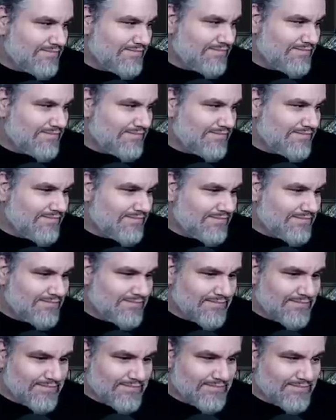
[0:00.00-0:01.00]
Nothing, huh?
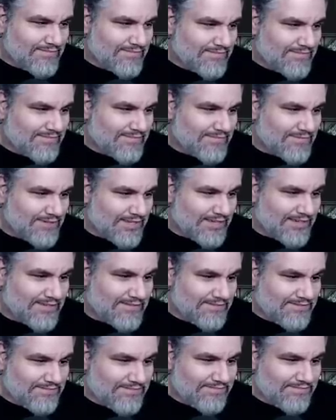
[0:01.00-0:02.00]
Okay.
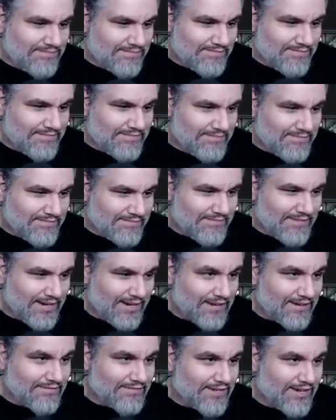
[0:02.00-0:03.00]
Wow.
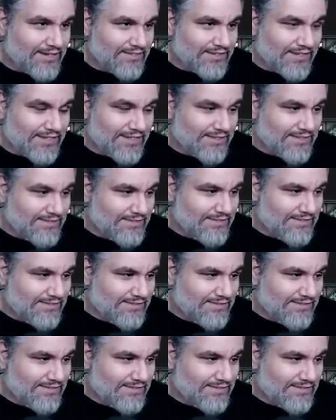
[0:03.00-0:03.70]
I got five on it.